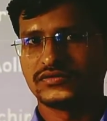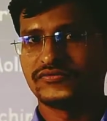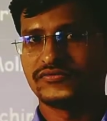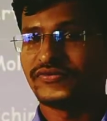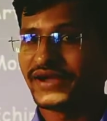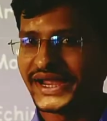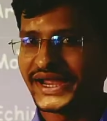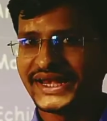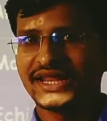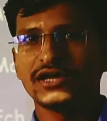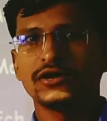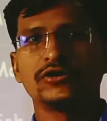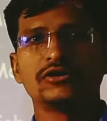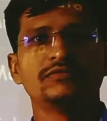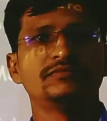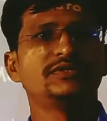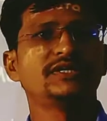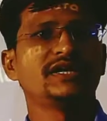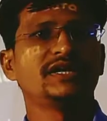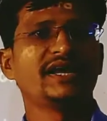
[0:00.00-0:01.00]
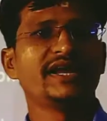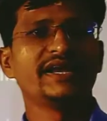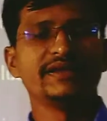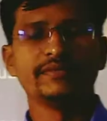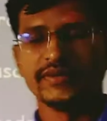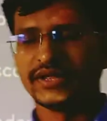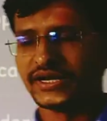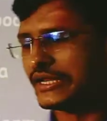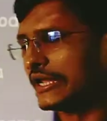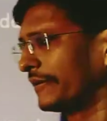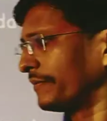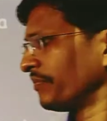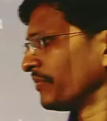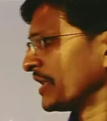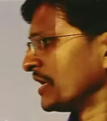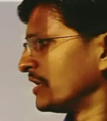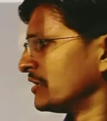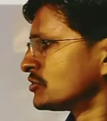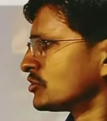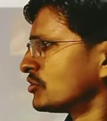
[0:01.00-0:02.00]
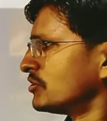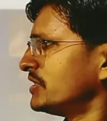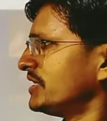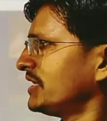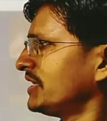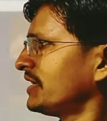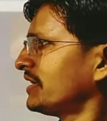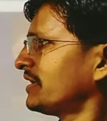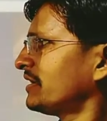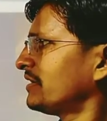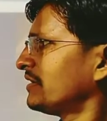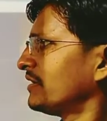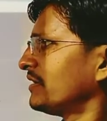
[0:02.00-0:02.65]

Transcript: phyla of the animalia. So here